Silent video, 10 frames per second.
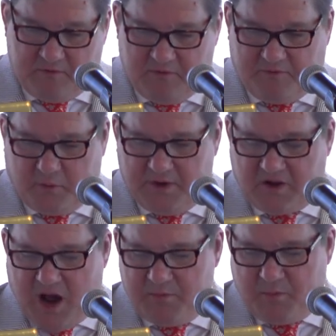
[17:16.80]
Foreign and
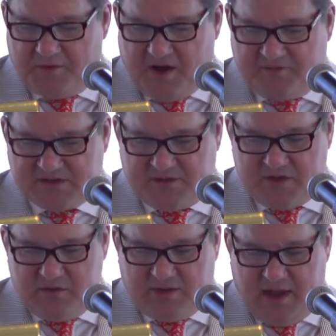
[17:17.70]
Commonwealth Office of
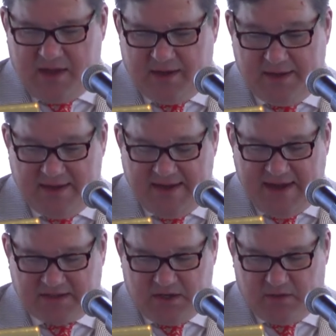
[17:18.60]
the UK,
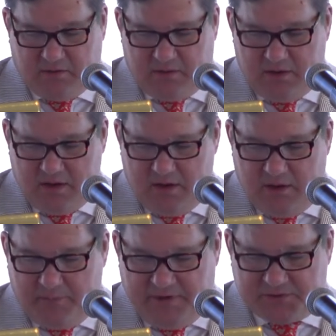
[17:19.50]
NATO,
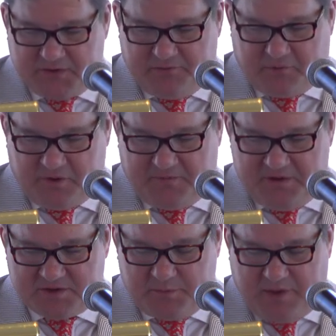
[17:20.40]
Ministry of Foreign
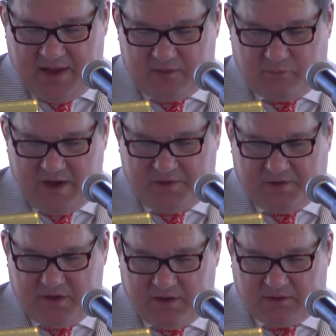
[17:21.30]
Affairs Japan,
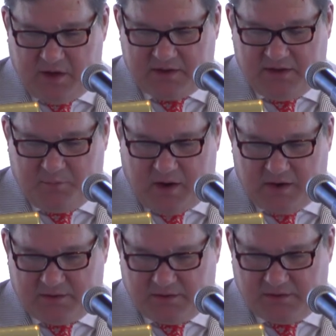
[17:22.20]
Raytheon, Lockheed
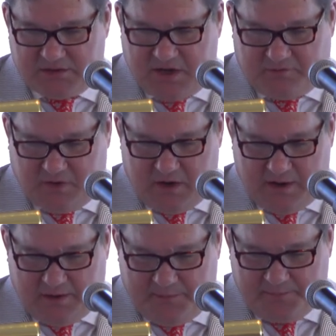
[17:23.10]
Martin,
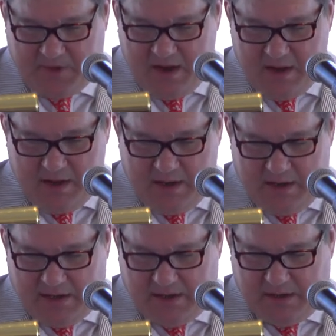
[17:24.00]
Chevron,
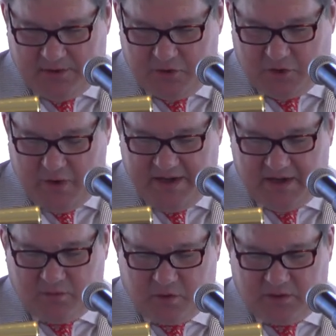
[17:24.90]

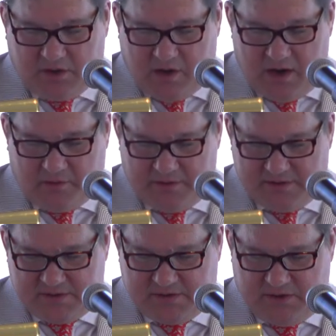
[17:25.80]
Ukrainian World
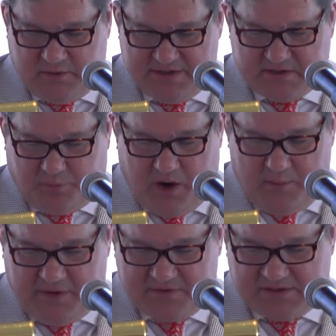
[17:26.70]
Congress, US
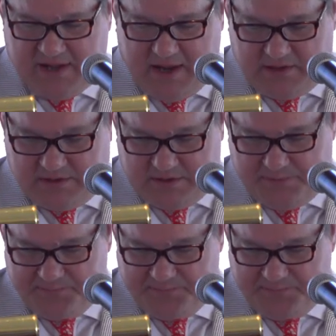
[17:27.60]
Department of State.